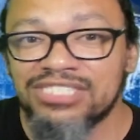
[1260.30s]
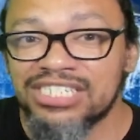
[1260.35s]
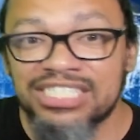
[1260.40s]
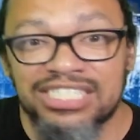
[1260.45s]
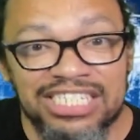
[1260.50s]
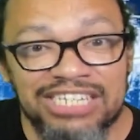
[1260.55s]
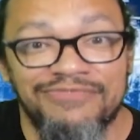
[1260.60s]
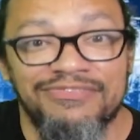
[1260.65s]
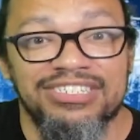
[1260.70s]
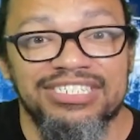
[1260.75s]

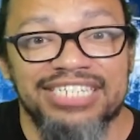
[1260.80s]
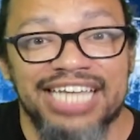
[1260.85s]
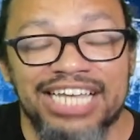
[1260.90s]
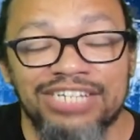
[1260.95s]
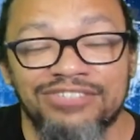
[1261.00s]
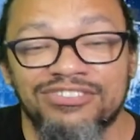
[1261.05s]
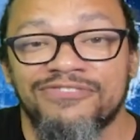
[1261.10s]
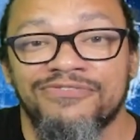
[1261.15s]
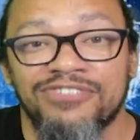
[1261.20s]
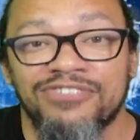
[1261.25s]
It's even
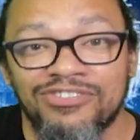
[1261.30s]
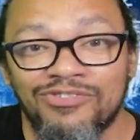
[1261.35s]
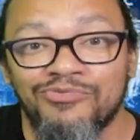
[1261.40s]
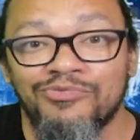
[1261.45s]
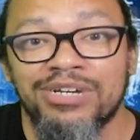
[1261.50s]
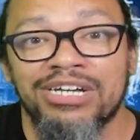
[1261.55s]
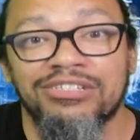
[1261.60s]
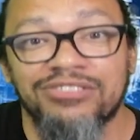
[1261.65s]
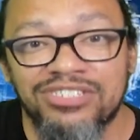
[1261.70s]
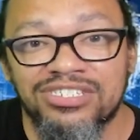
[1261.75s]
dangerous for the
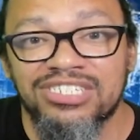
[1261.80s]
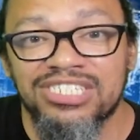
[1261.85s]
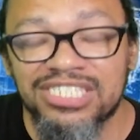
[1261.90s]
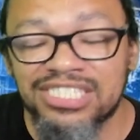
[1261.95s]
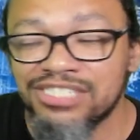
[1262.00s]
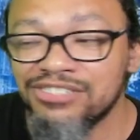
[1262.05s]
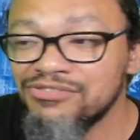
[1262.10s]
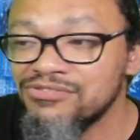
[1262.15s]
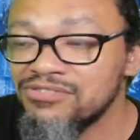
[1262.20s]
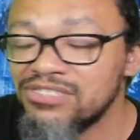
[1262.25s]
wielder to
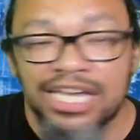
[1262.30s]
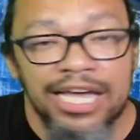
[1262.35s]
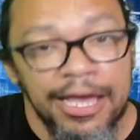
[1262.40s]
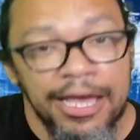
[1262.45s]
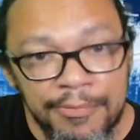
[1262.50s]
use